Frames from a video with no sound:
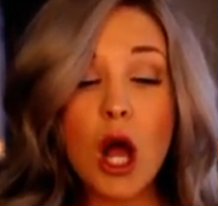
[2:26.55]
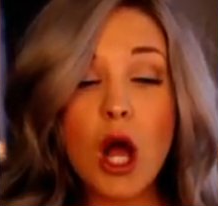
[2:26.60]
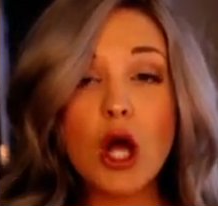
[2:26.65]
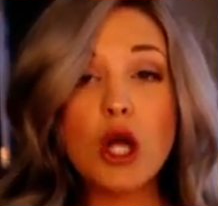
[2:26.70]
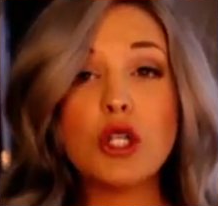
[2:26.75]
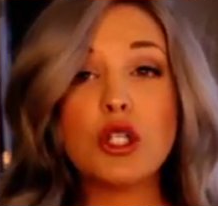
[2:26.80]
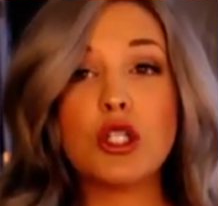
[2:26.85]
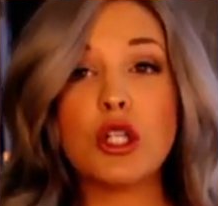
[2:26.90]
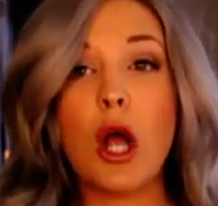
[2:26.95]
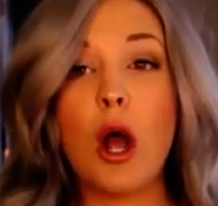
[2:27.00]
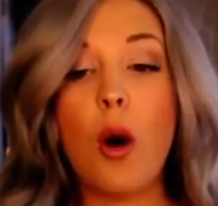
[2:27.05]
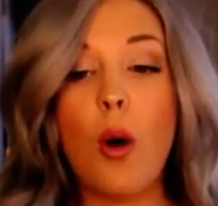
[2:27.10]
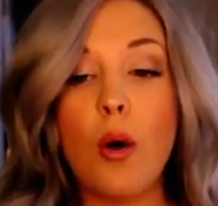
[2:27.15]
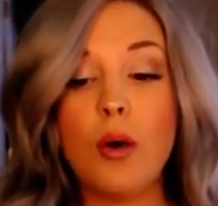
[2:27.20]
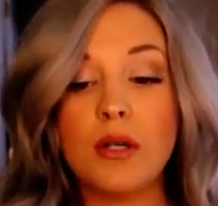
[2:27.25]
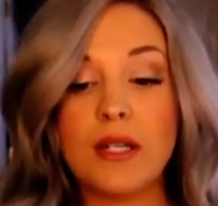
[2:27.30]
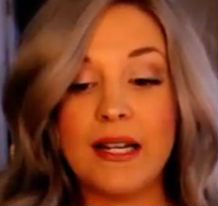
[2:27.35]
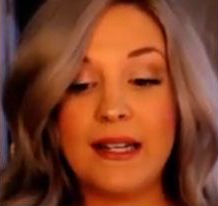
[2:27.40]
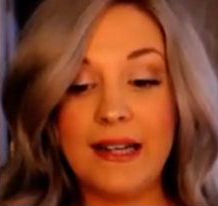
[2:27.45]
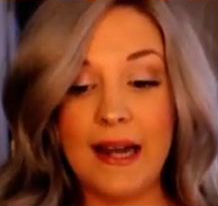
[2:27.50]

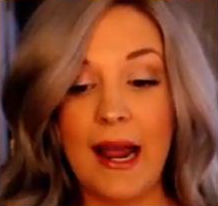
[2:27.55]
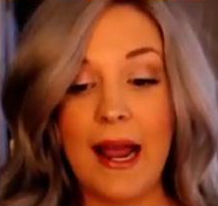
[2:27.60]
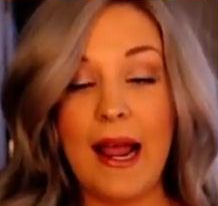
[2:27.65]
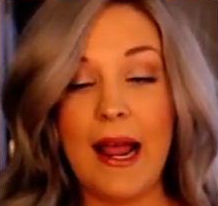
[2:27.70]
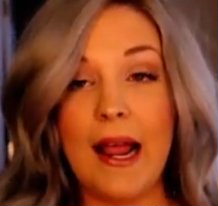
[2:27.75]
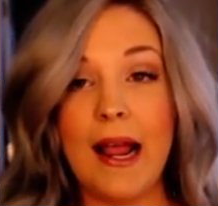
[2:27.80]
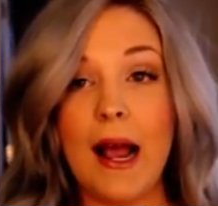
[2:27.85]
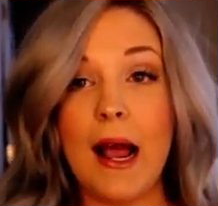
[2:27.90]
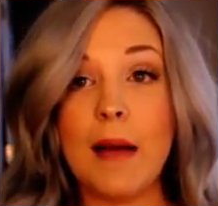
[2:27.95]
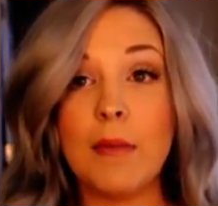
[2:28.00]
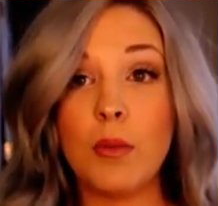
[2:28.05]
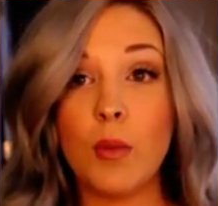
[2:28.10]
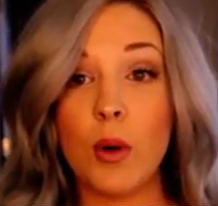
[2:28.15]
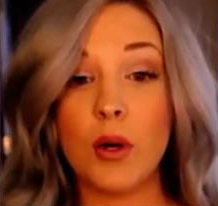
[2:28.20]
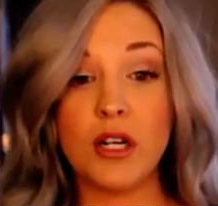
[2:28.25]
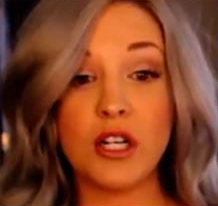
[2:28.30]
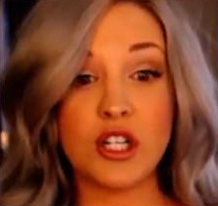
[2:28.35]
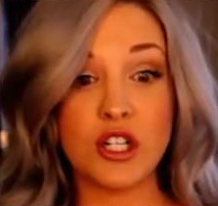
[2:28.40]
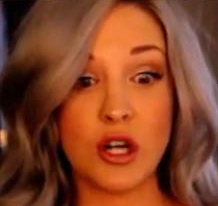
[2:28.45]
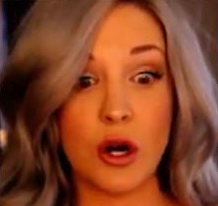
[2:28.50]
So today I'm
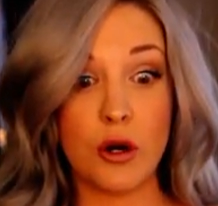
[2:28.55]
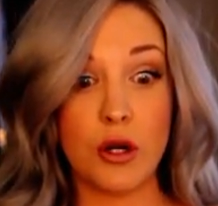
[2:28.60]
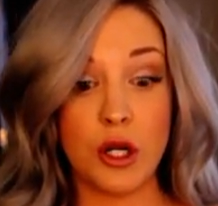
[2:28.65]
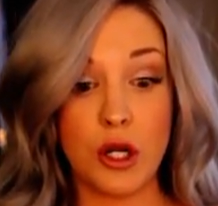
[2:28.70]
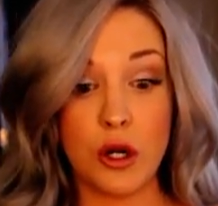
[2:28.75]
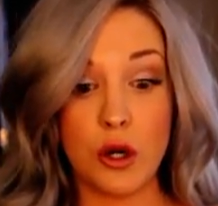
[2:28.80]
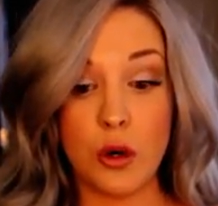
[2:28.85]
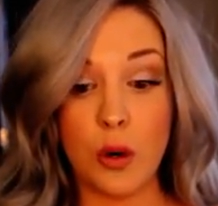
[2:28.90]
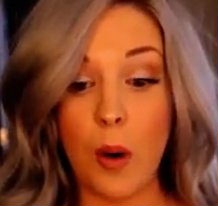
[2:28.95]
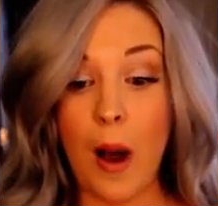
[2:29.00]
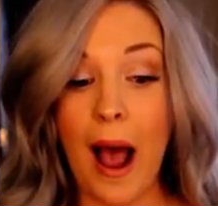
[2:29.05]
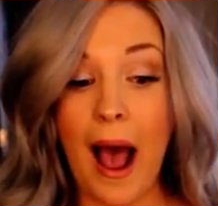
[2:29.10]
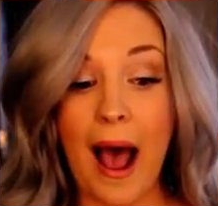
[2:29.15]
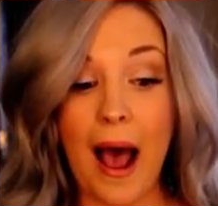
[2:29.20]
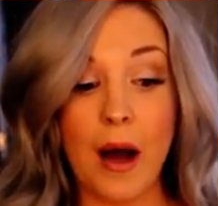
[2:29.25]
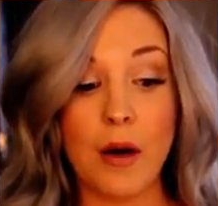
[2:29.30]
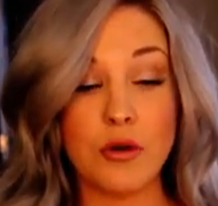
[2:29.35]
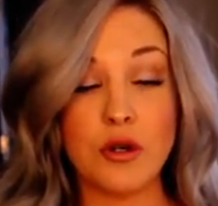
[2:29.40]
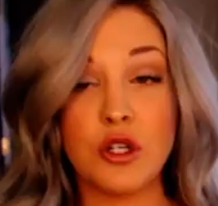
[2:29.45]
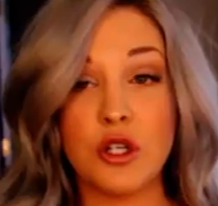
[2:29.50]
going to show you
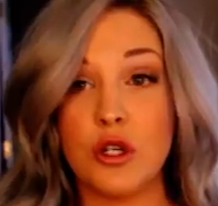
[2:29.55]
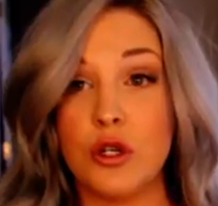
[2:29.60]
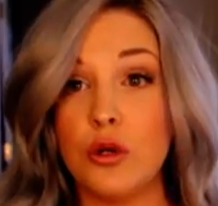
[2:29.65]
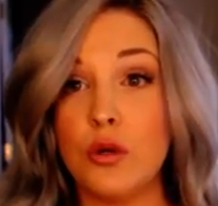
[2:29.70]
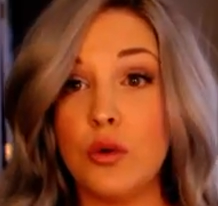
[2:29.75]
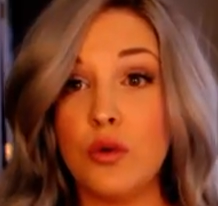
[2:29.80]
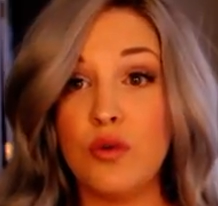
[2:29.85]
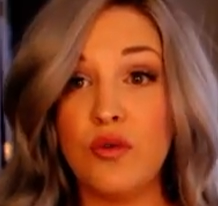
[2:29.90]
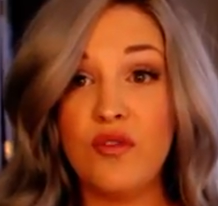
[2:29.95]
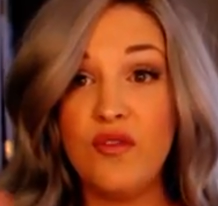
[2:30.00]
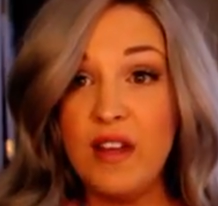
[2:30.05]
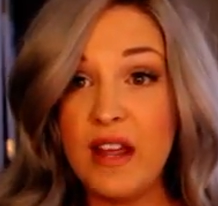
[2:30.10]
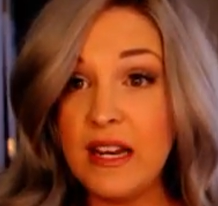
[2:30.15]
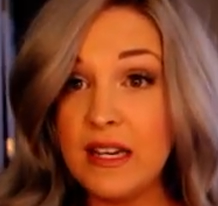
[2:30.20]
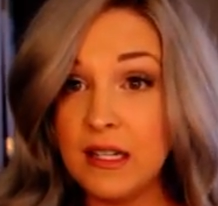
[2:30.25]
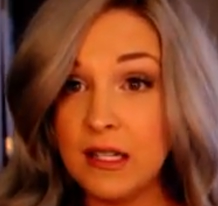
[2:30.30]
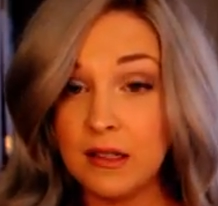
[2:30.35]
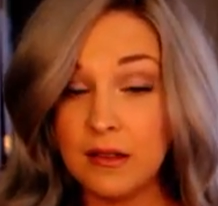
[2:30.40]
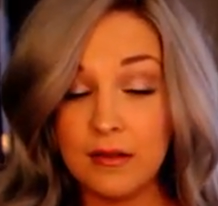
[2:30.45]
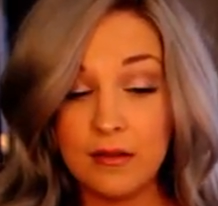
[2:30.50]
how to
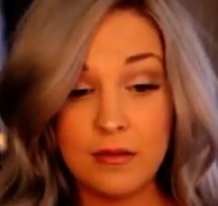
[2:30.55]
fit